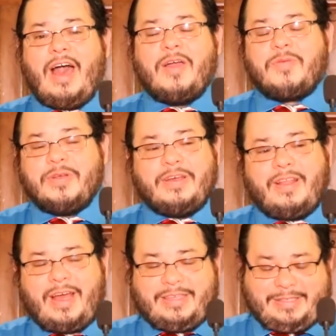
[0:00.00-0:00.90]
I
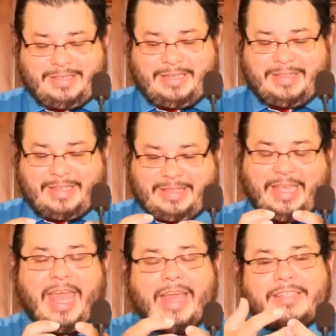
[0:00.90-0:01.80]
realized that the
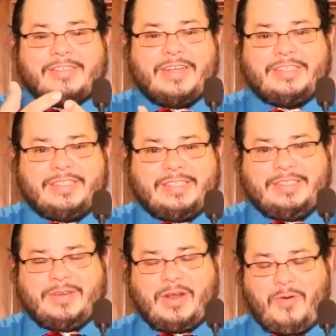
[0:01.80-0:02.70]
cancer
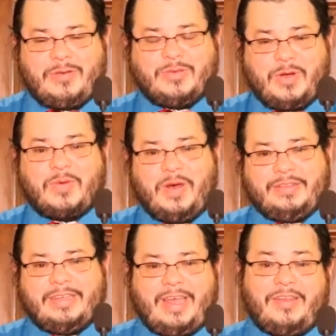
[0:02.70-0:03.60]
agencies don't always work well
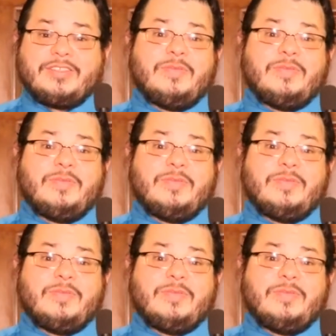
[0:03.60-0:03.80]
together.